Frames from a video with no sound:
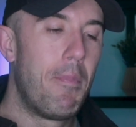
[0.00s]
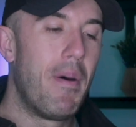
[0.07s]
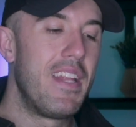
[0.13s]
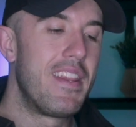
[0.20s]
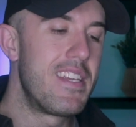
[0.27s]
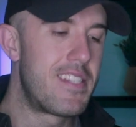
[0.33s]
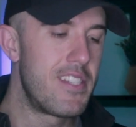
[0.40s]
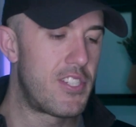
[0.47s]

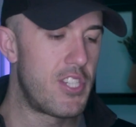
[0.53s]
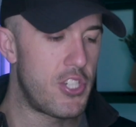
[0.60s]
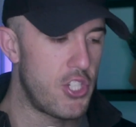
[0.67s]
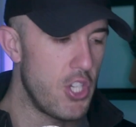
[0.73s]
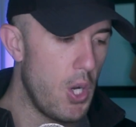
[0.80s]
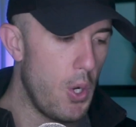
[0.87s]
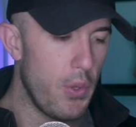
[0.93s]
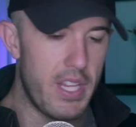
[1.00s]
But this is to
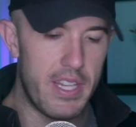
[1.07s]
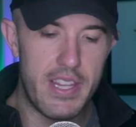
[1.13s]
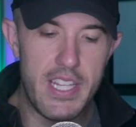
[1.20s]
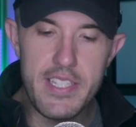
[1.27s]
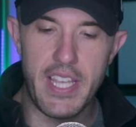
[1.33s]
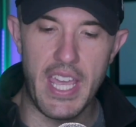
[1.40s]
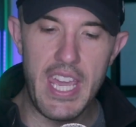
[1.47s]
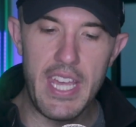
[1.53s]
show that
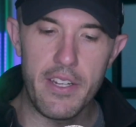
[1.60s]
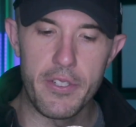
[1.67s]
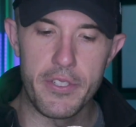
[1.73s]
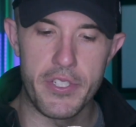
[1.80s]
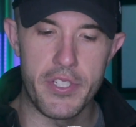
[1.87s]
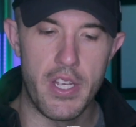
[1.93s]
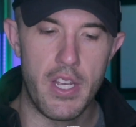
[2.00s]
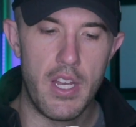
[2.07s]
these
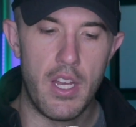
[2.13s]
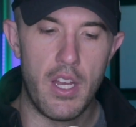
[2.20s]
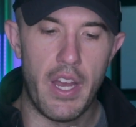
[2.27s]
handles